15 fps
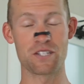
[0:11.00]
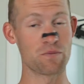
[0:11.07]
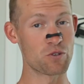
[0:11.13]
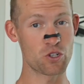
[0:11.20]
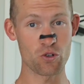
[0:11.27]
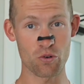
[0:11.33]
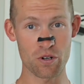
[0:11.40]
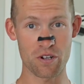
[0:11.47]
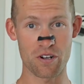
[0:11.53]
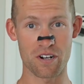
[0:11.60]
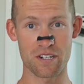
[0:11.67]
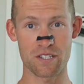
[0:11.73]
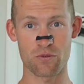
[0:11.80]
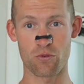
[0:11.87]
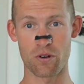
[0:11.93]
some
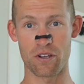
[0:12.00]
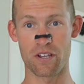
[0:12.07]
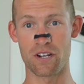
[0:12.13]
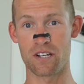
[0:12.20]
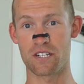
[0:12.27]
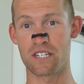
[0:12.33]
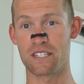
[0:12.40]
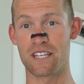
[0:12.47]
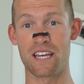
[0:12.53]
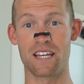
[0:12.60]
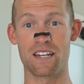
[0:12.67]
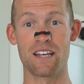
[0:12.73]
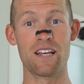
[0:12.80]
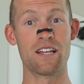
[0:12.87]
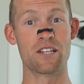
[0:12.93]
shortcuts where you can not just
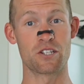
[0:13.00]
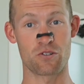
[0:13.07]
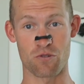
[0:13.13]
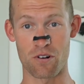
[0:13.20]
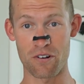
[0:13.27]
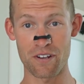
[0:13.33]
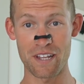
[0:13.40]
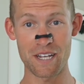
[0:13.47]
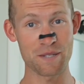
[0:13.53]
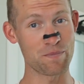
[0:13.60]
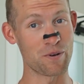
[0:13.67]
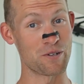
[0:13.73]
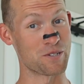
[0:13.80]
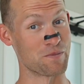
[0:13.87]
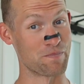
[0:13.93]
get stronger legs, but
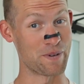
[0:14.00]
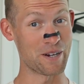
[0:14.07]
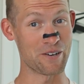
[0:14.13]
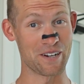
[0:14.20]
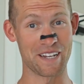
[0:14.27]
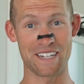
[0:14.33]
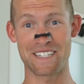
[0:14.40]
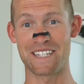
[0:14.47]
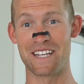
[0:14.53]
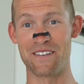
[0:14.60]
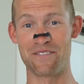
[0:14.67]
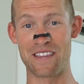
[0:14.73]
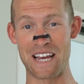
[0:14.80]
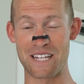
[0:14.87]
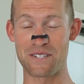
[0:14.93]
also bigger legs
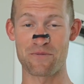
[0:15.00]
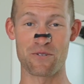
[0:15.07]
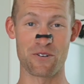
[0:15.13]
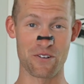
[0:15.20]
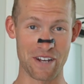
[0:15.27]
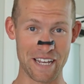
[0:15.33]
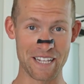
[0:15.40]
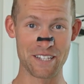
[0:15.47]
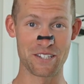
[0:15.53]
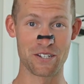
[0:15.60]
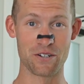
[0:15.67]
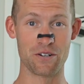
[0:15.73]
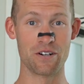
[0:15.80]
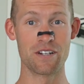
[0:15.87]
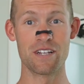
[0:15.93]
if that's what you're
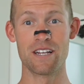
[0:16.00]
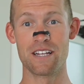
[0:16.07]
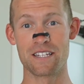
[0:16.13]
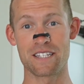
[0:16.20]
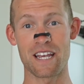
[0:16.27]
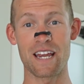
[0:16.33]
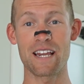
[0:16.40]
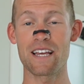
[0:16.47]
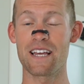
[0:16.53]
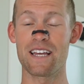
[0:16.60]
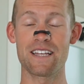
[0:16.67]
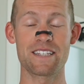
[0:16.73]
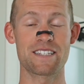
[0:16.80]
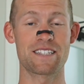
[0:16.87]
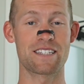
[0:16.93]
into. Skating
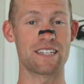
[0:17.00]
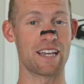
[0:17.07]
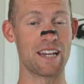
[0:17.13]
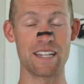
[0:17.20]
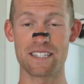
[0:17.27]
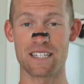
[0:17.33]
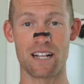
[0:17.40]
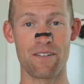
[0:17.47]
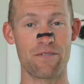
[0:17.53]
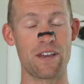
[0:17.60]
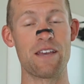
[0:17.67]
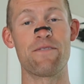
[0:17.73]
is in itself a